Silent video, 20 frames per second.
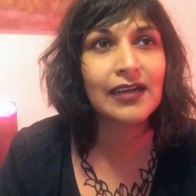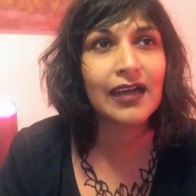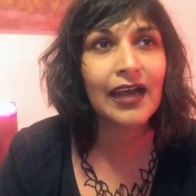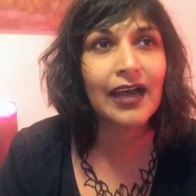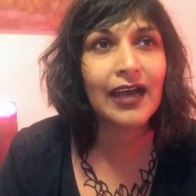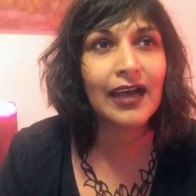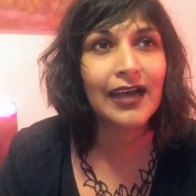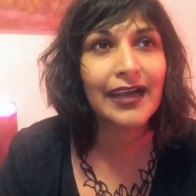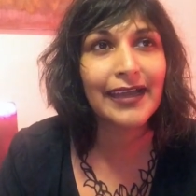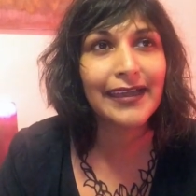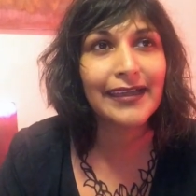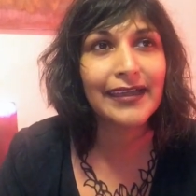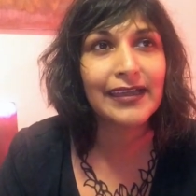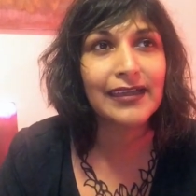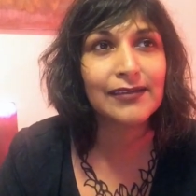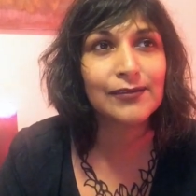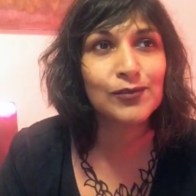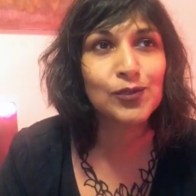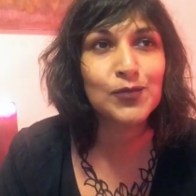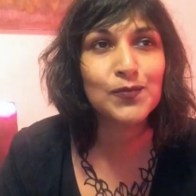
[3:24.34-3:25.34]
I,
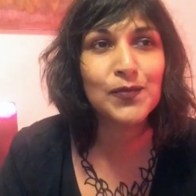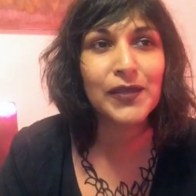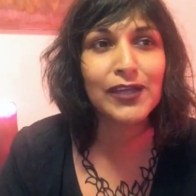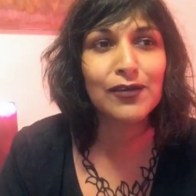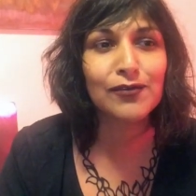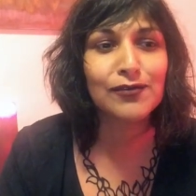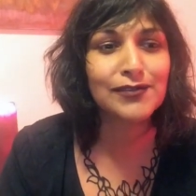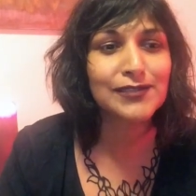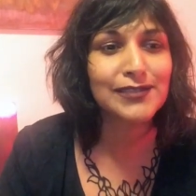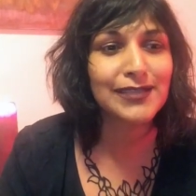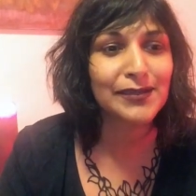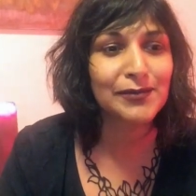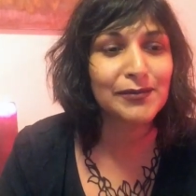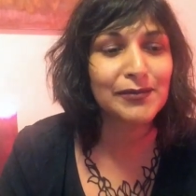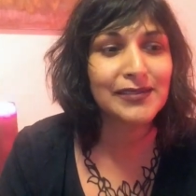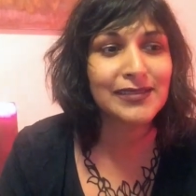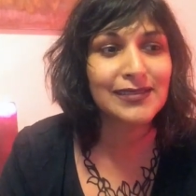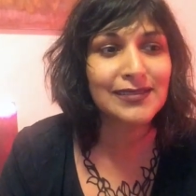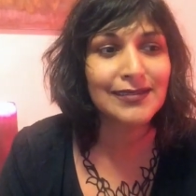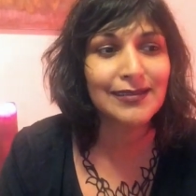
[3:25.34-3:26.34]
not because I
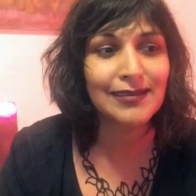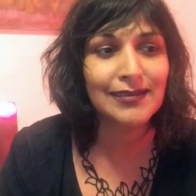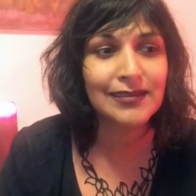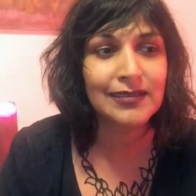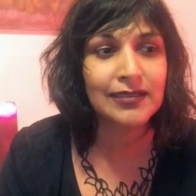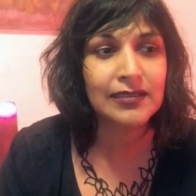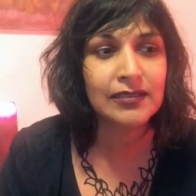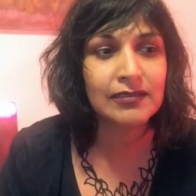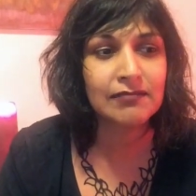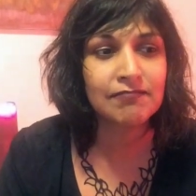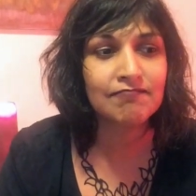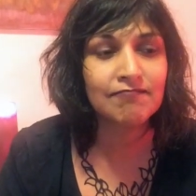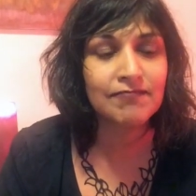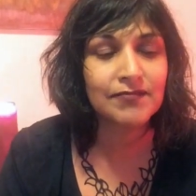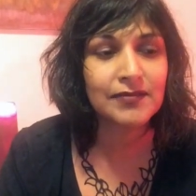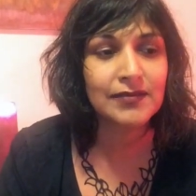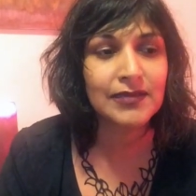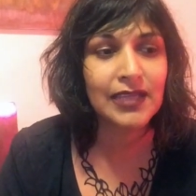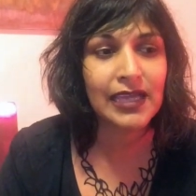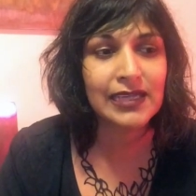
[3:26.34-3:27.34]
was an
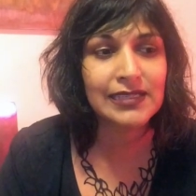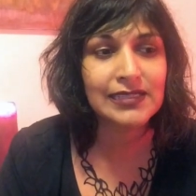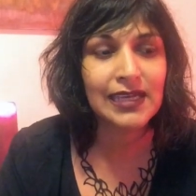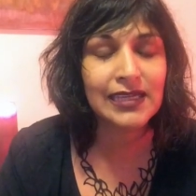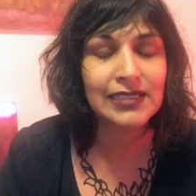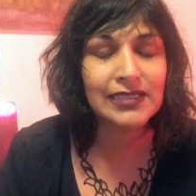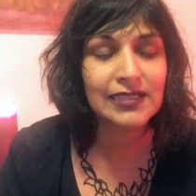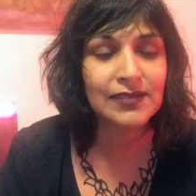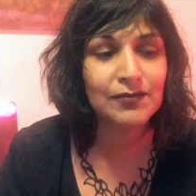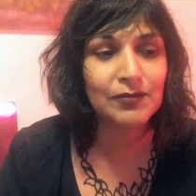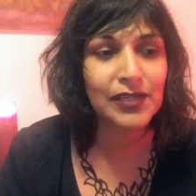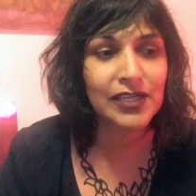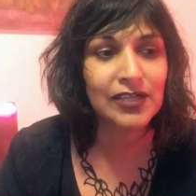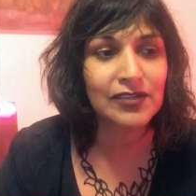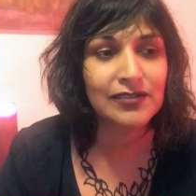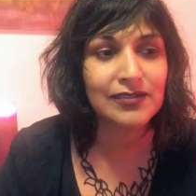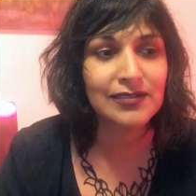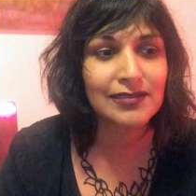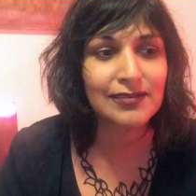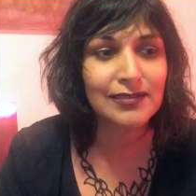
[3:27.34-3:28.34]
excited
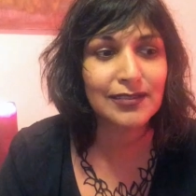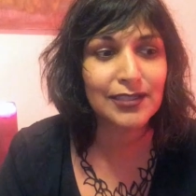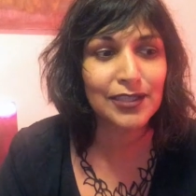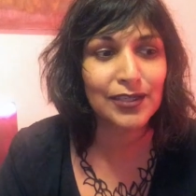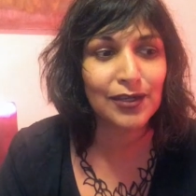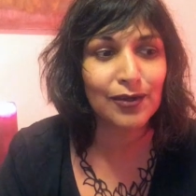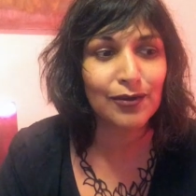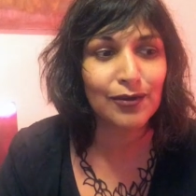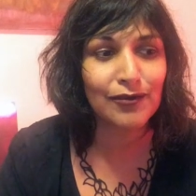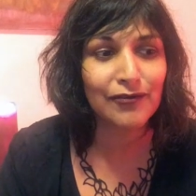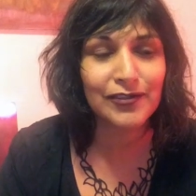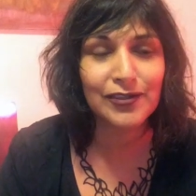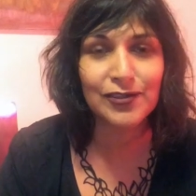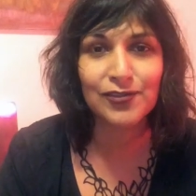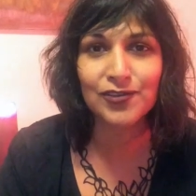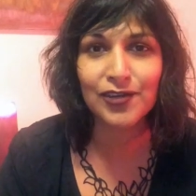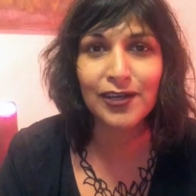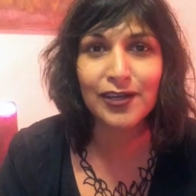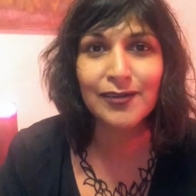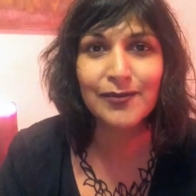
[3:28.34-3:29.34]
because, you know, of the
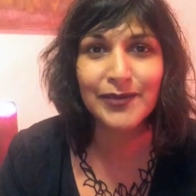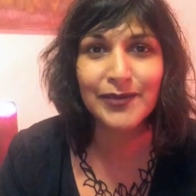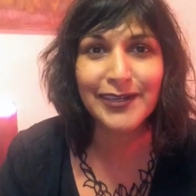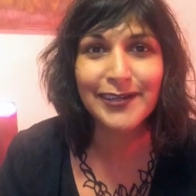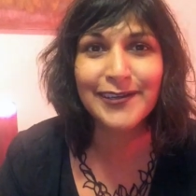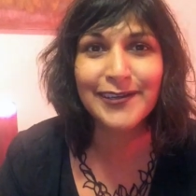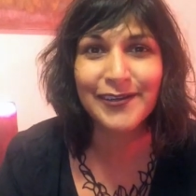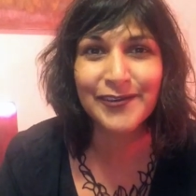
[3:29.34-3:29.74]
drama